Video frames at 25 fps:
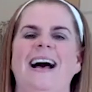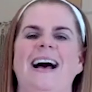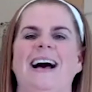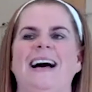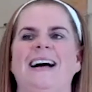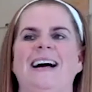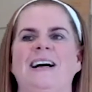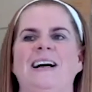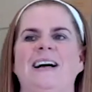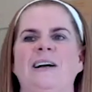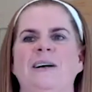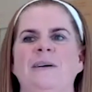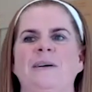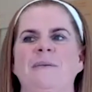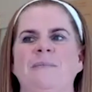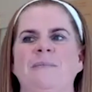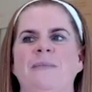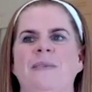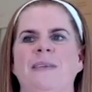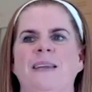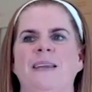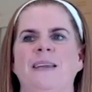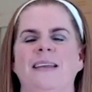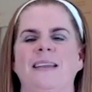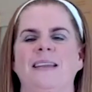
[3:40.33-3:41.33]
Um,
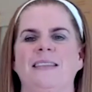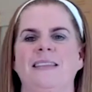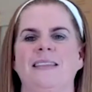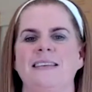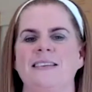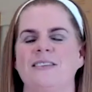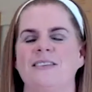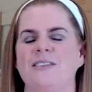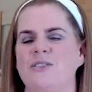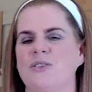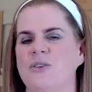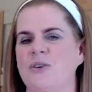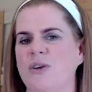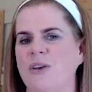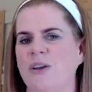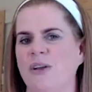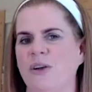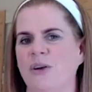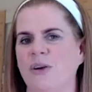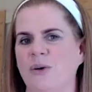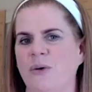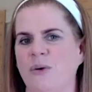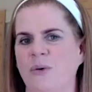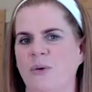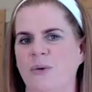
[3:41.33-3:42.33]
the
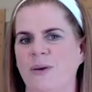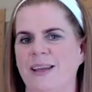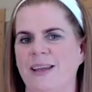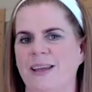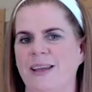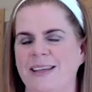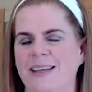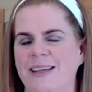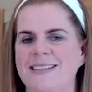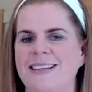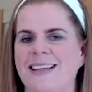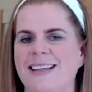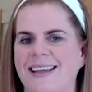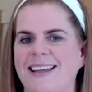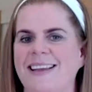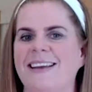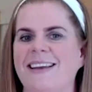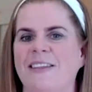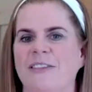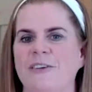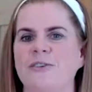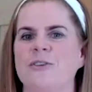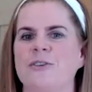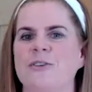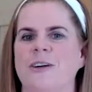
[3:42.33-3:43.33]
studio is like
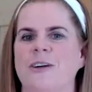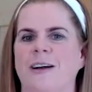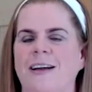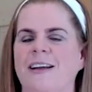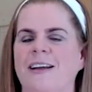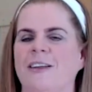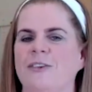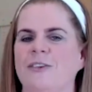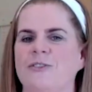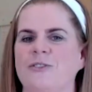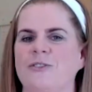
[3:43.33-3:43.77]
another child.